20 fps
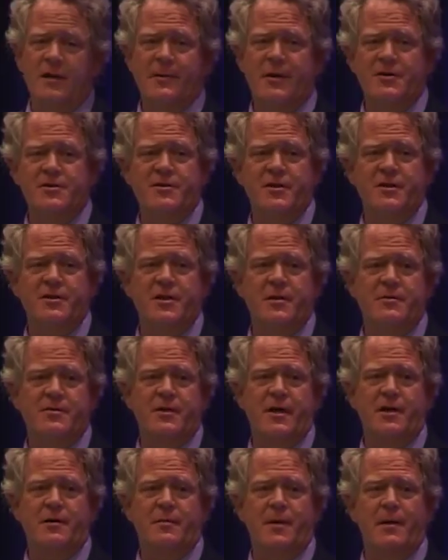that about
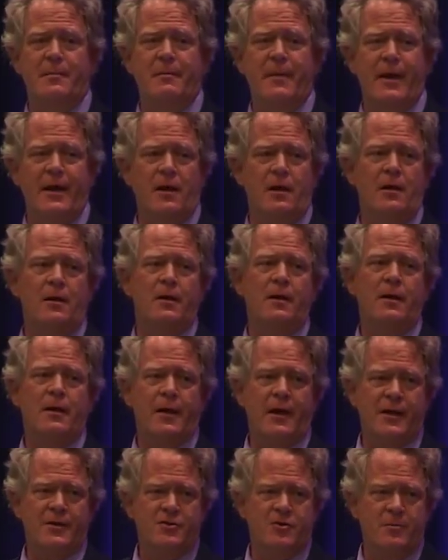60% of my male
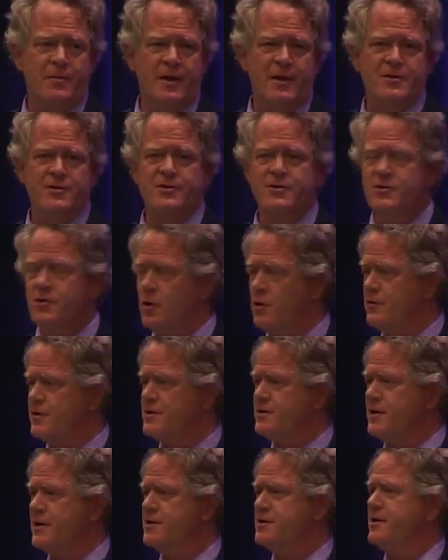cancer patients over
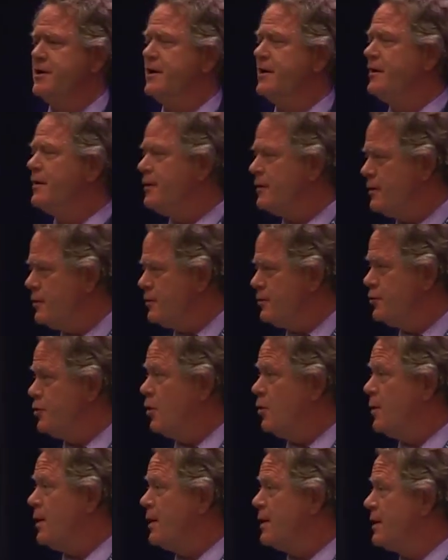60
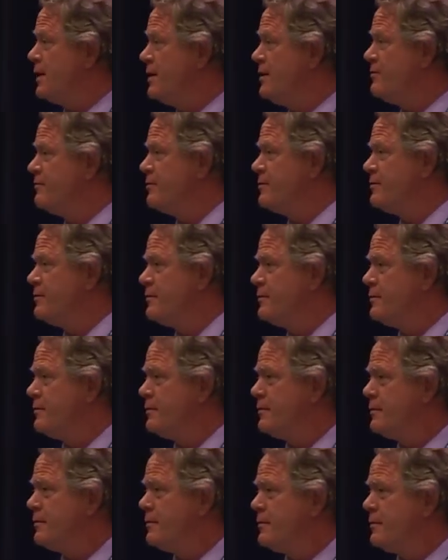don't want to live. You
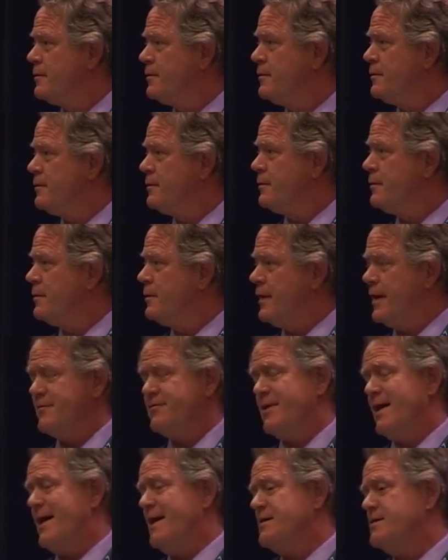have
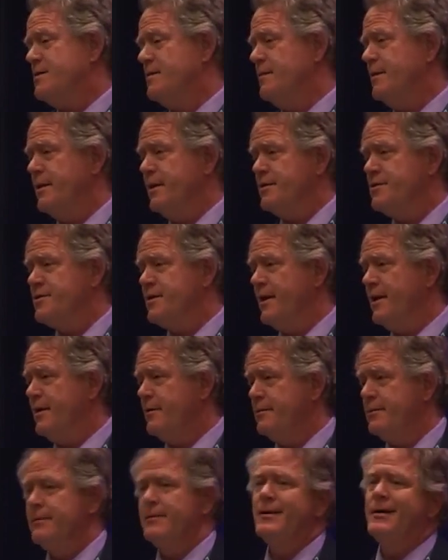to ask them, and they'll say,
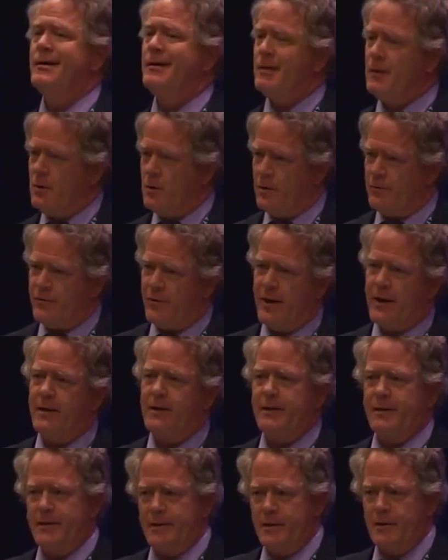well,
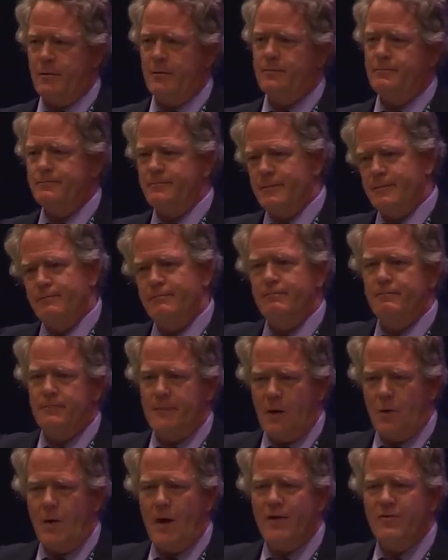frankly, you know,
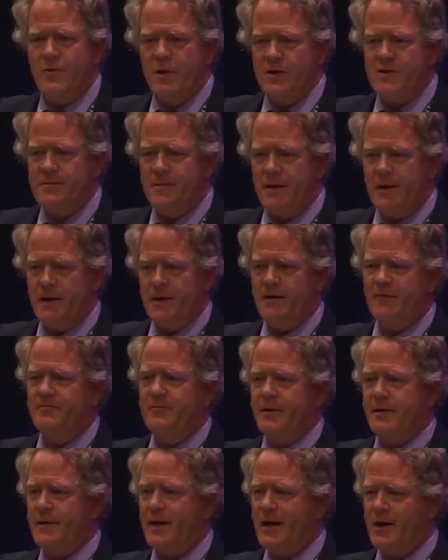my wife wants me to live,
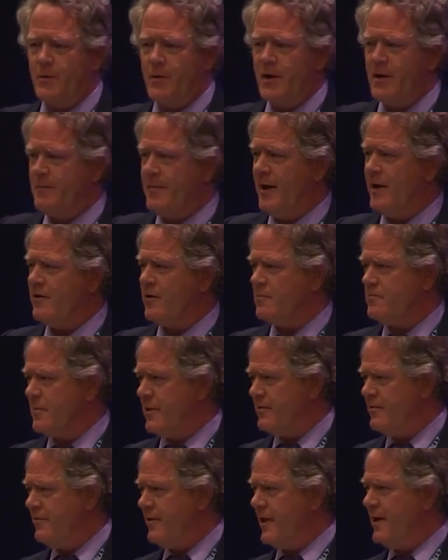but I don't want to bankrupt
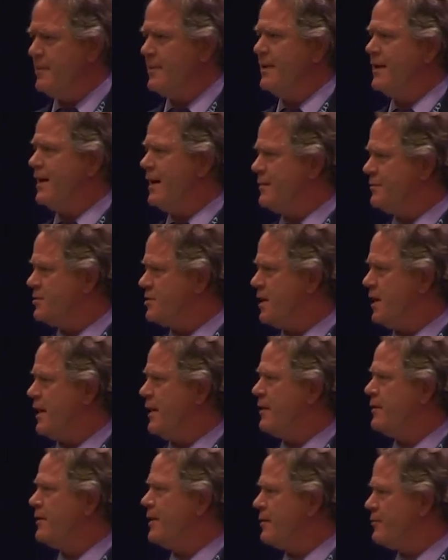my family. I'm
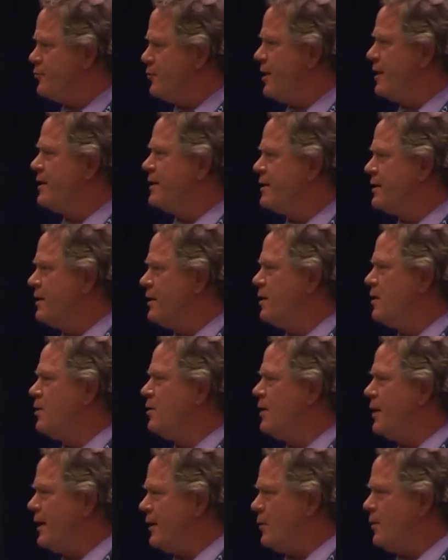tired. I'm ready to
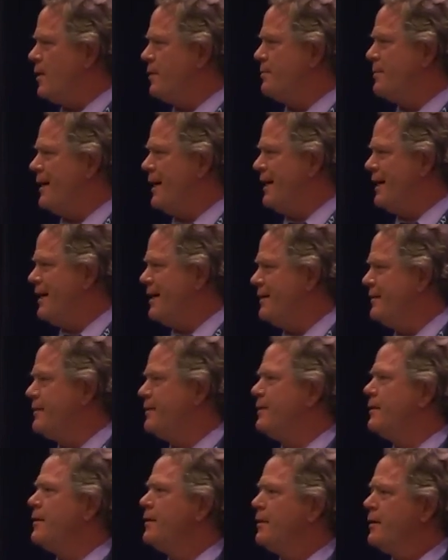go. I don't want
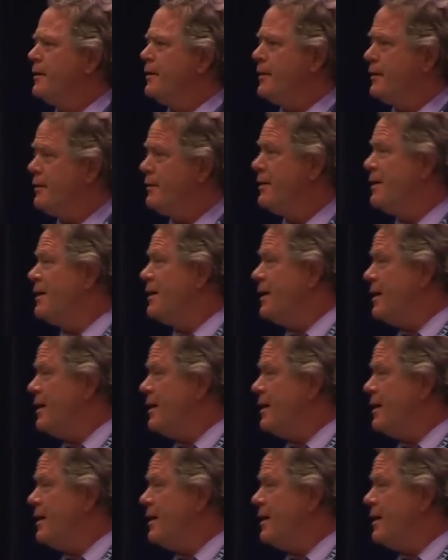pain. You know,